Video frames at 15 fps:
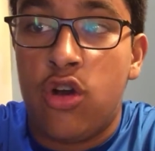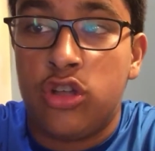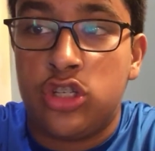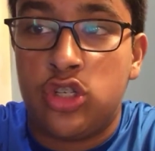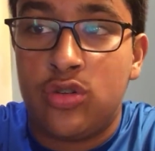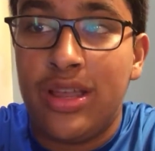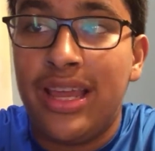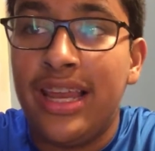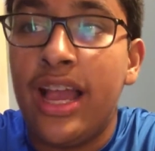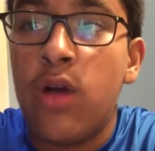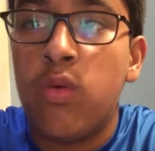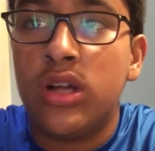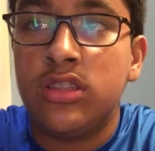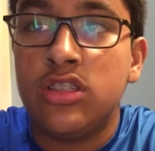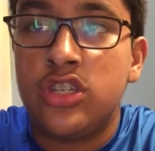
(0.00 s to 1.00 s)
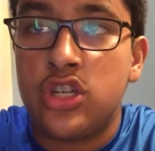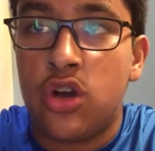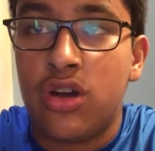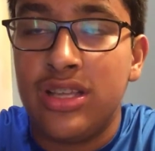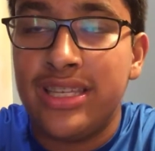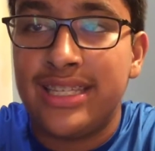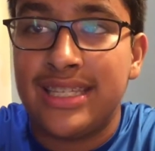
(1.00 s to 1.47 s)
Australia won the
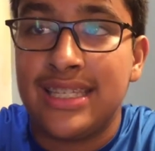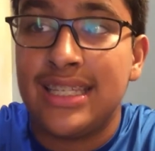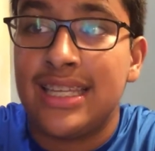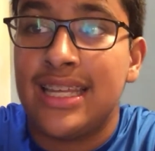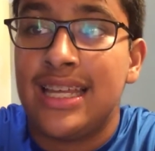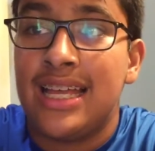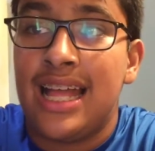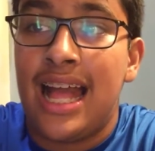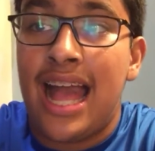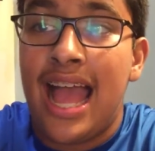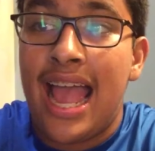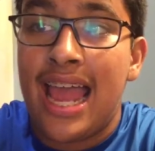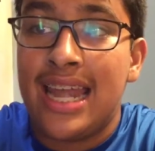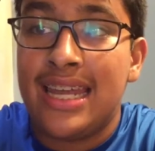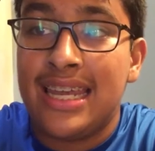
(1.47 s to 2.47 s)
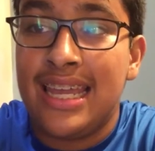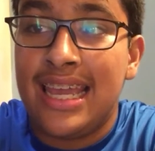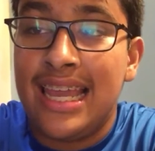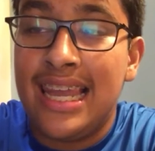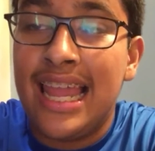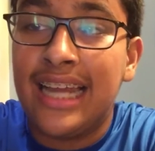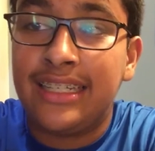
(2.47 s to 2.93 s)
toss and
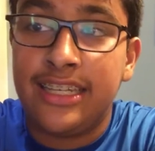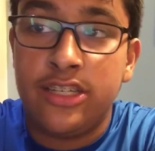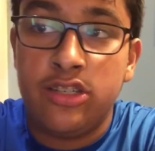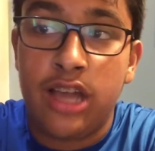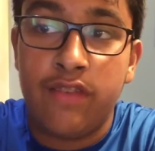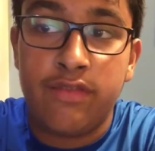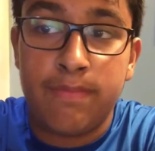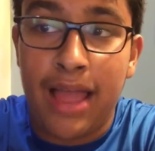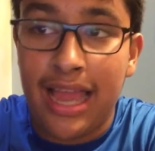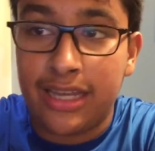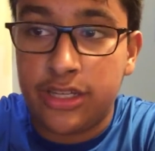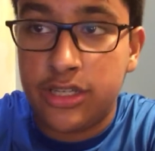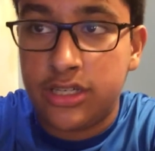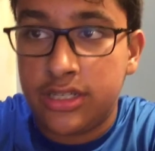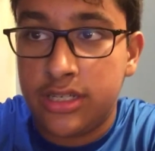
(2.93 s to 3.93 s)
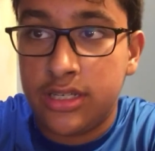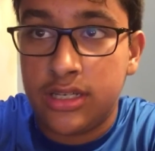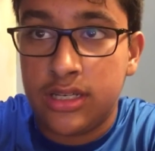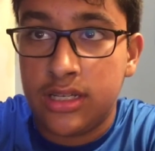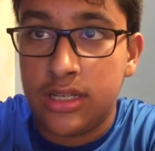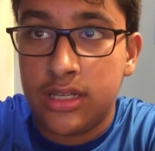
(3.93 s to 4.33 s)
elected to have a bat.